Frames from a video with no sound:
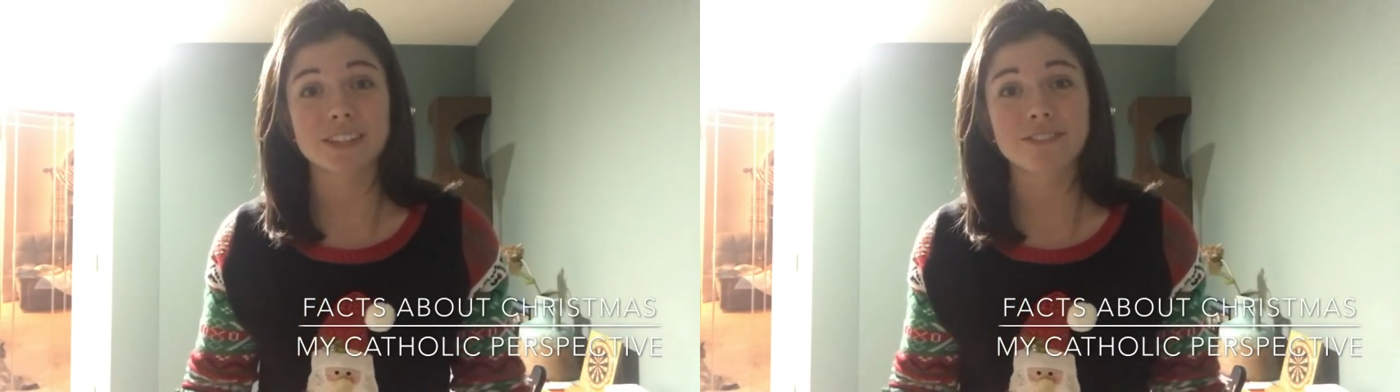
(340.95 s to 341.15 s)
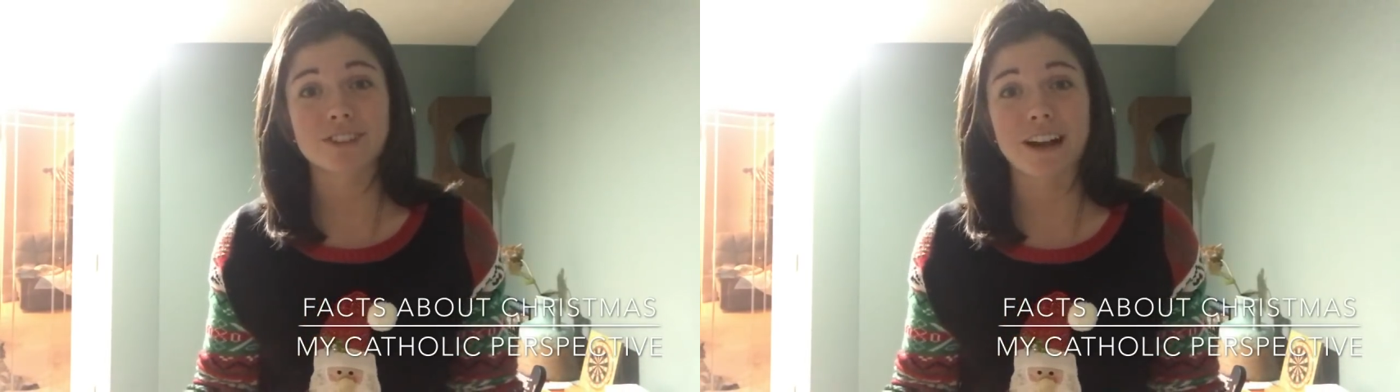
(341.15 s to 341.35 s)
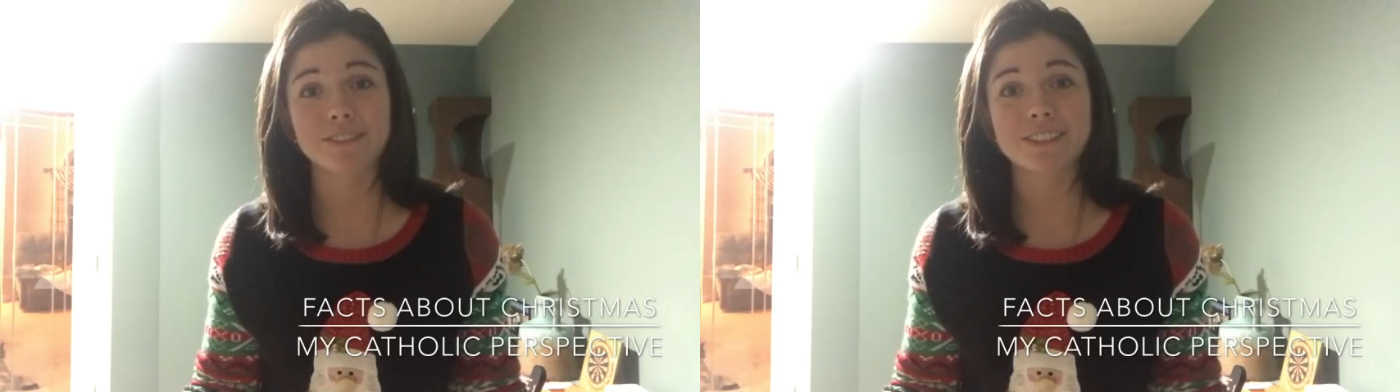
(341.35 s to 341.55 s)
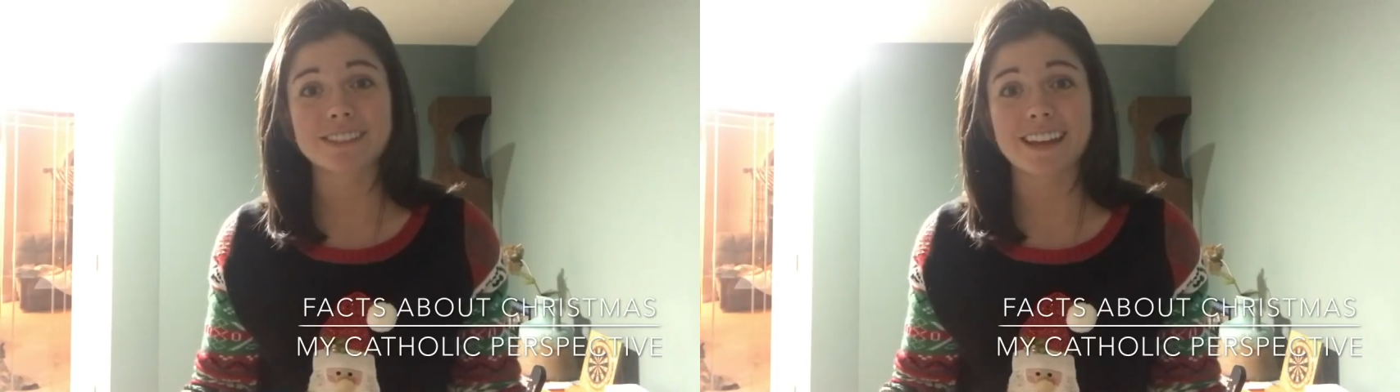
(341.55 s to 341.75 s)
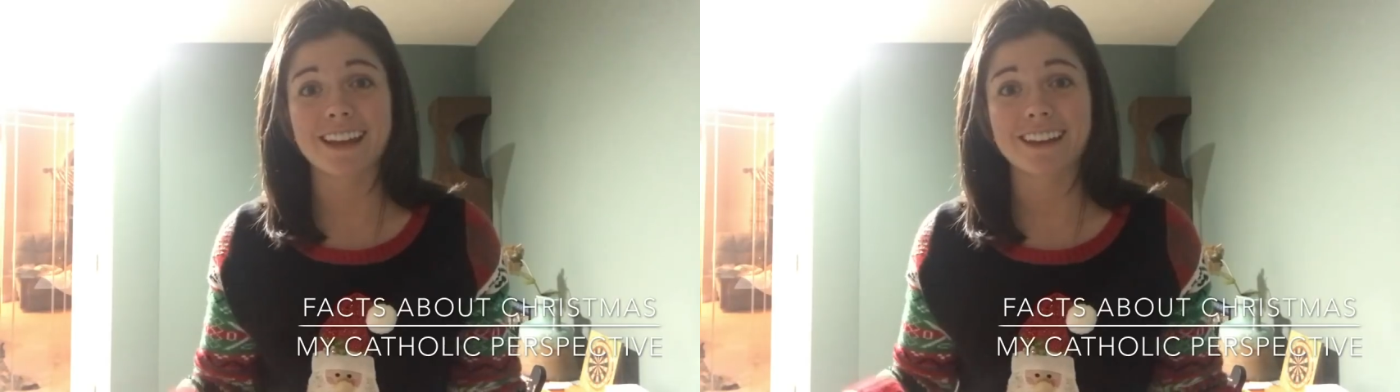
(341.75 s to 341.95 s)
safe
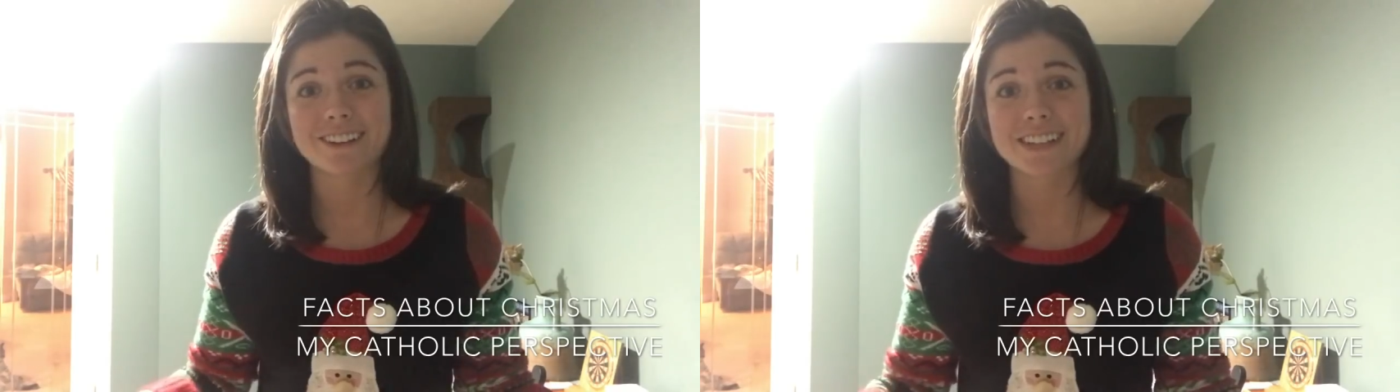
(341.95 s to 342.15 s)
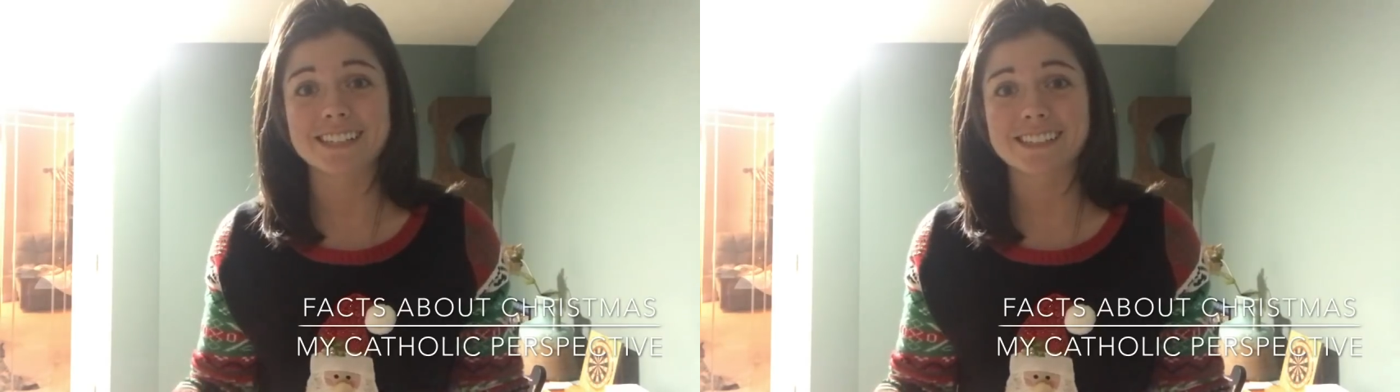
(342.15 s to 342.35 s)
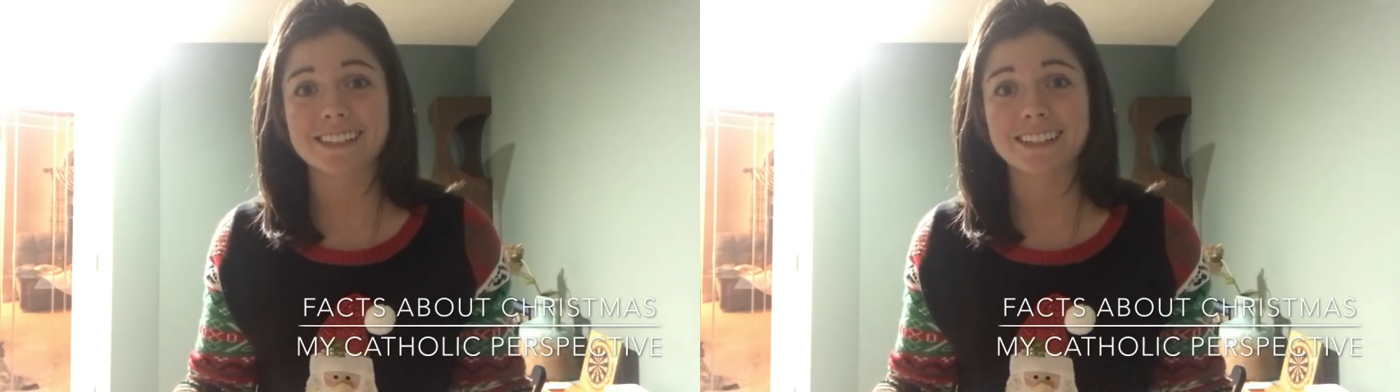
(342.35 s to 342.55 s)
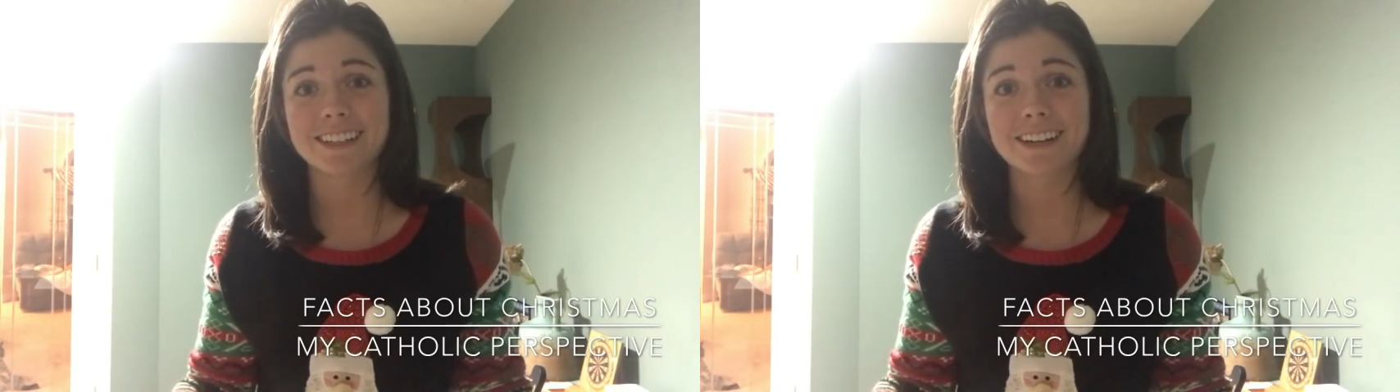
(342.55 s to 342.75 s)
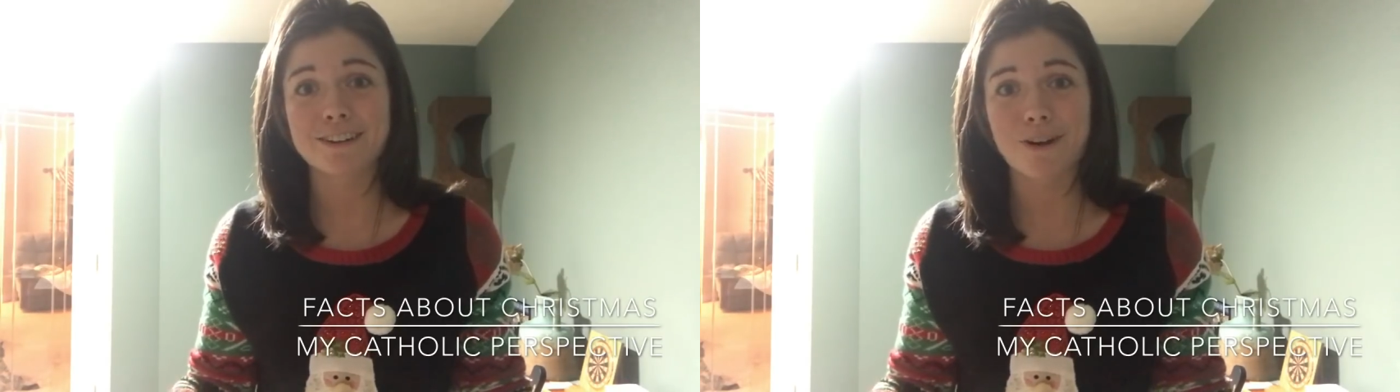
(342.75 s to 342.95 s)
travels and great to see you
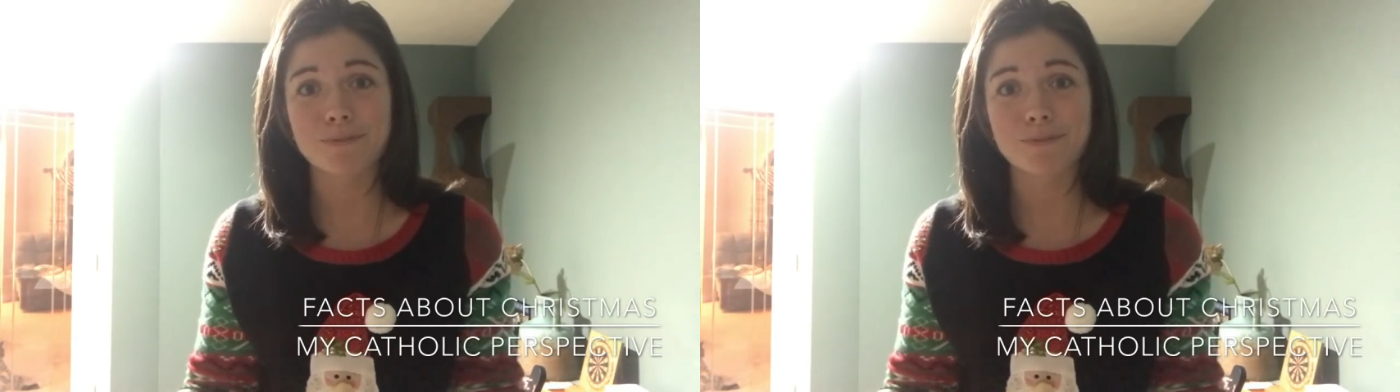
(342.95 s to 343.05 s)
here.